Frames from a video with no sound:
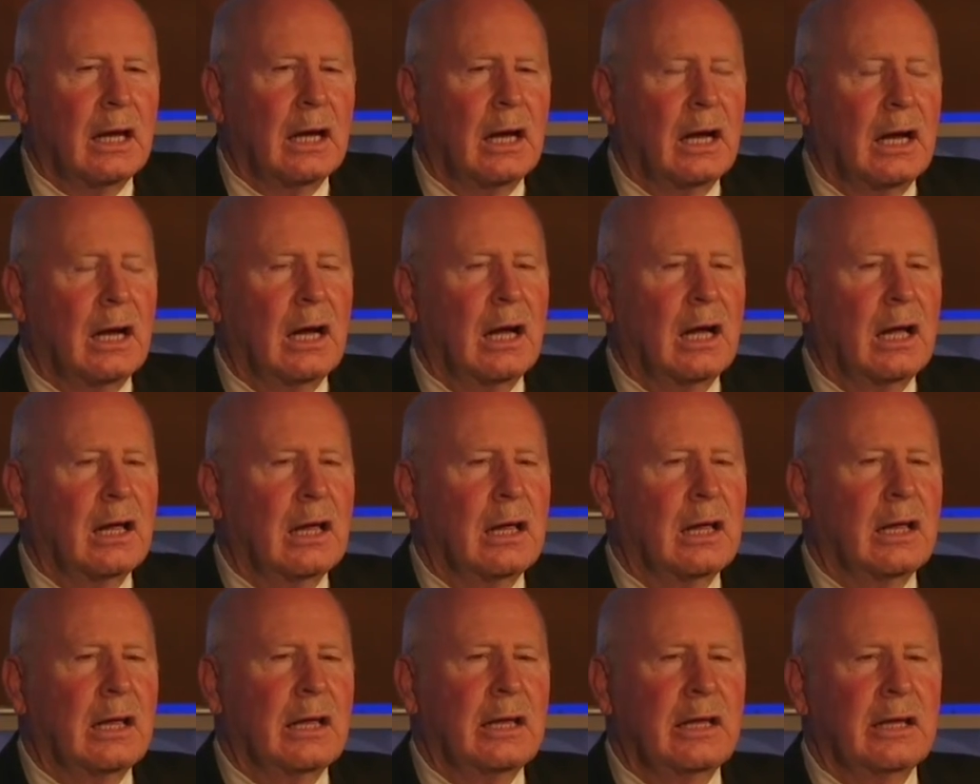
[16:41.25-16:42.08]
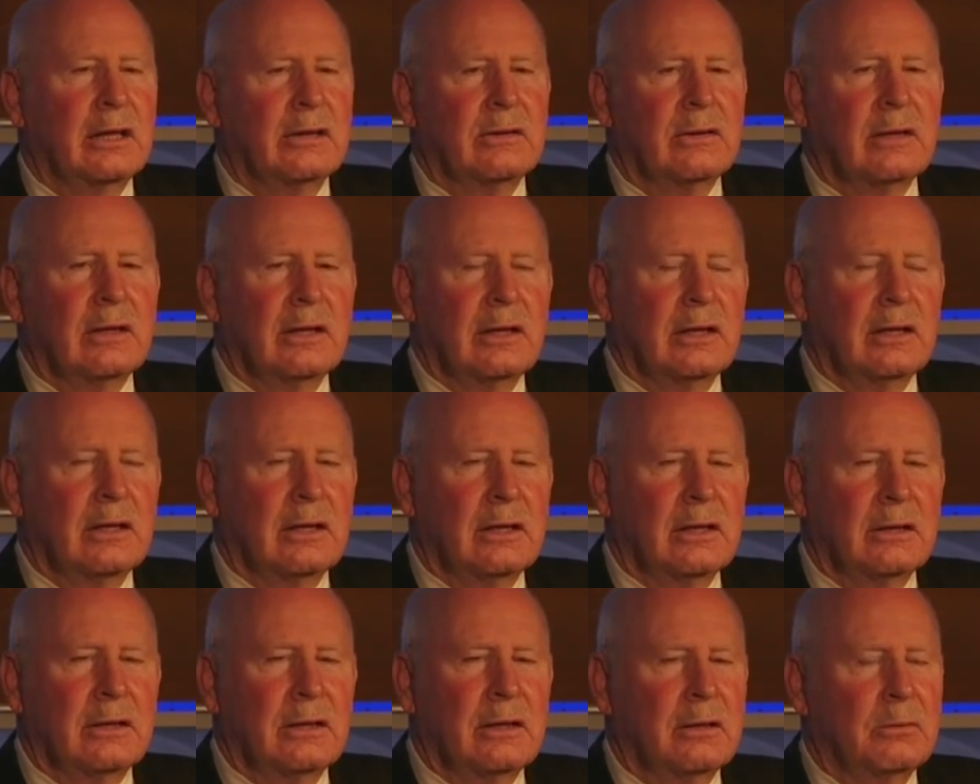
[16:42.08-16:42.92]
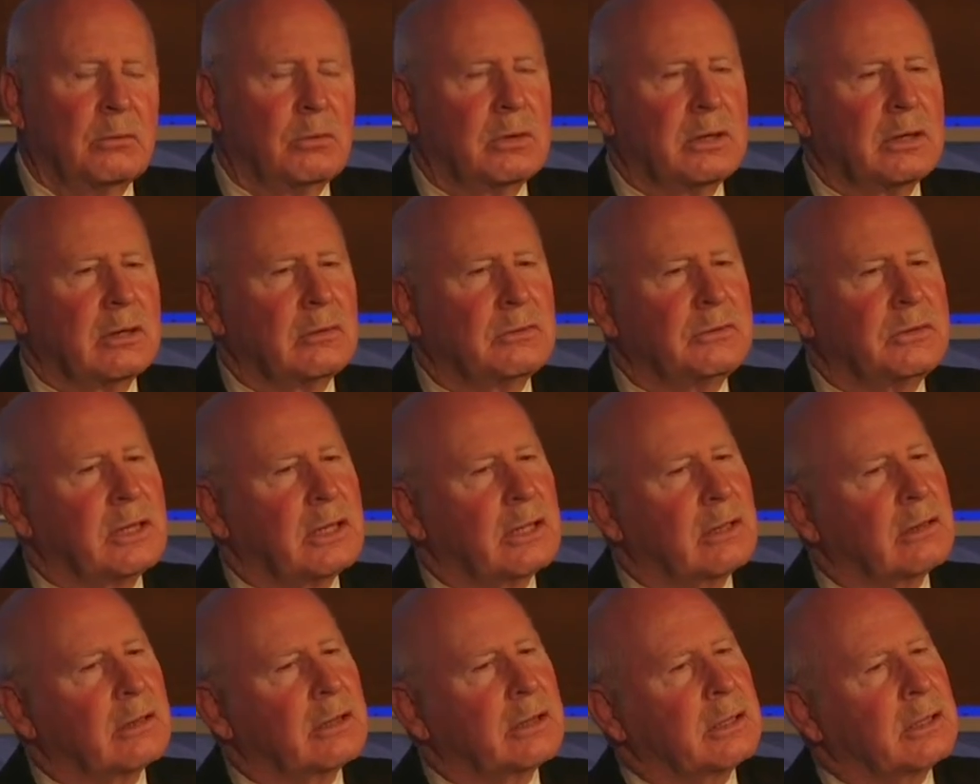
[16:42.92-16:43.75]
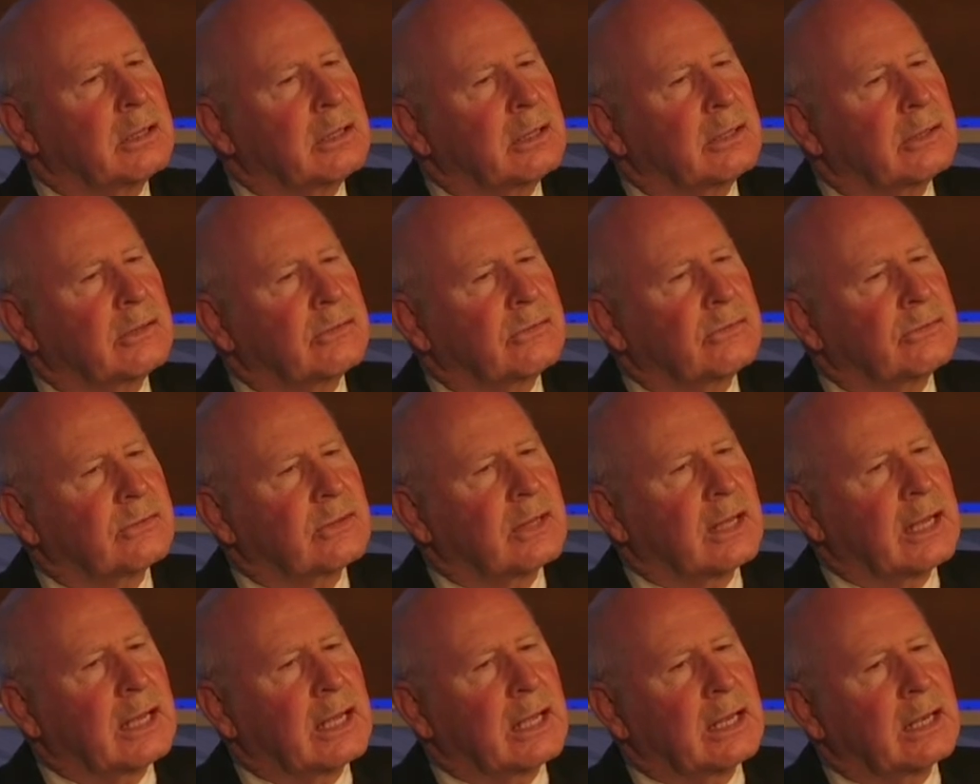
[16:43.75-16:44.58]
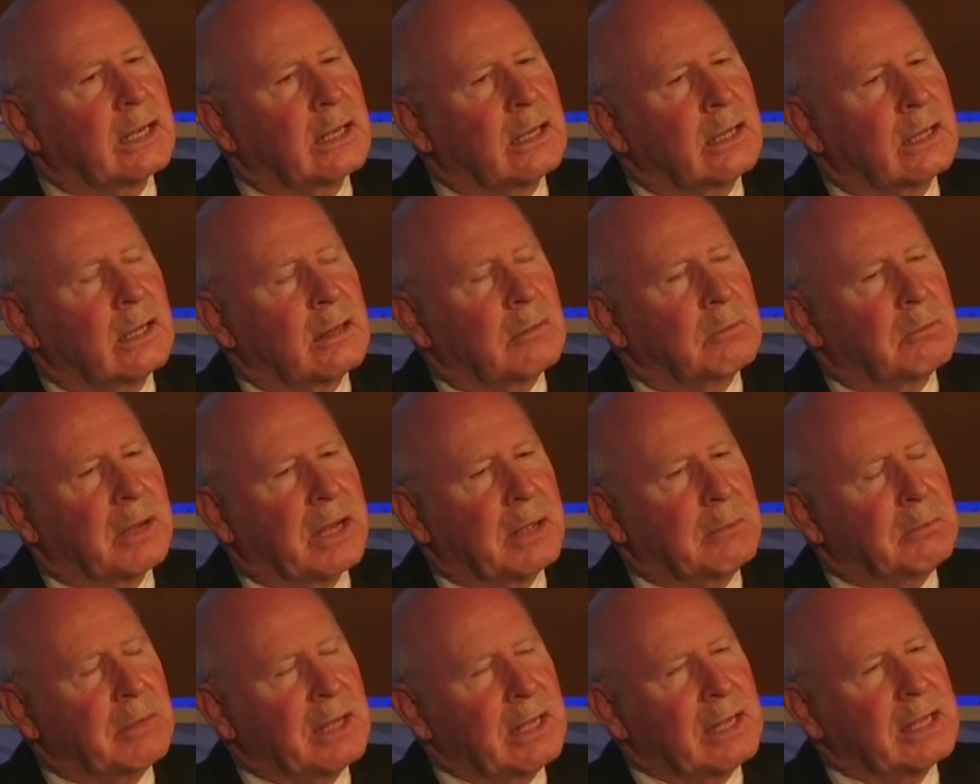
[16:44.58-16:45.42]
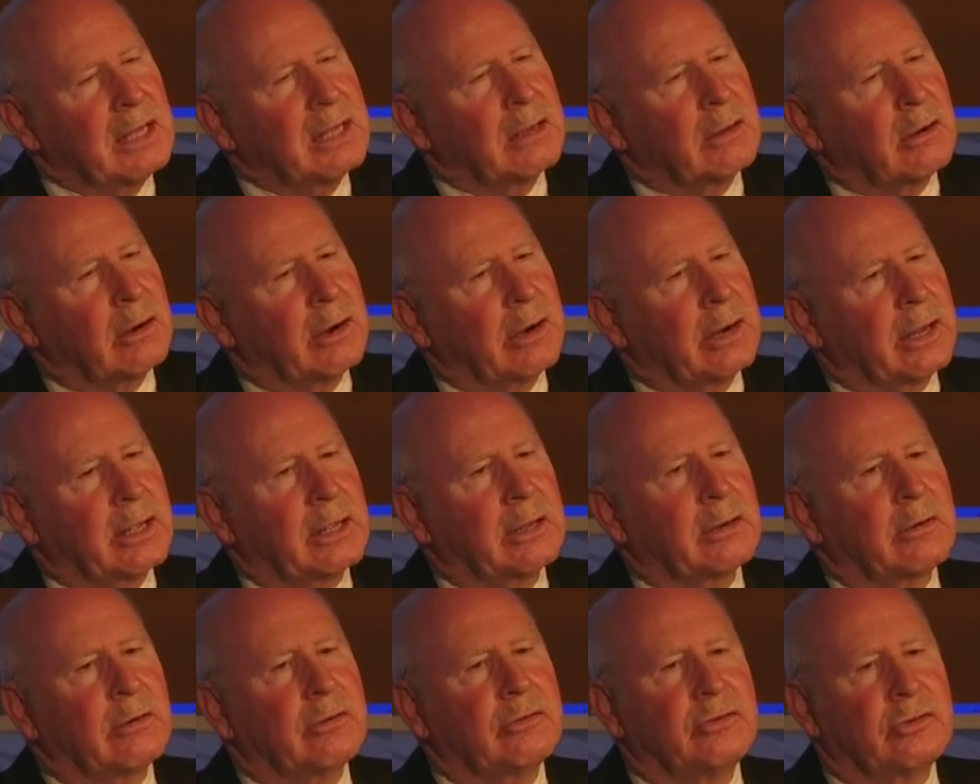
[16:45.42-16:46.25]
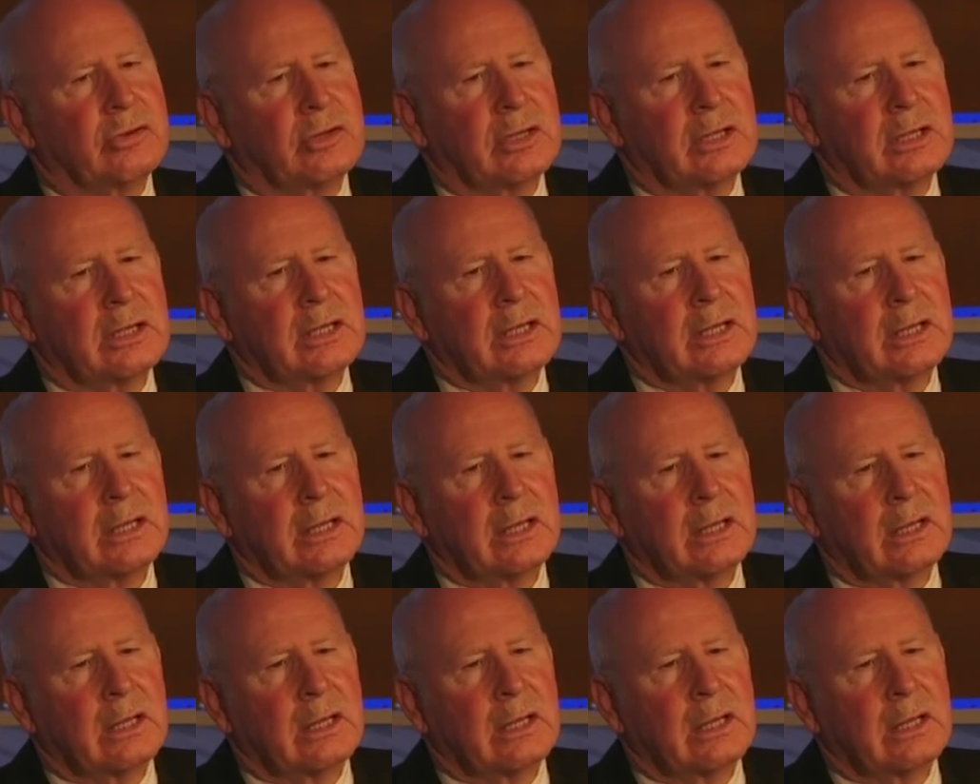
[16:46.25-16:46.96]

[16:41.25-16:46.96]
Uh, it, the real deal is that by making our energy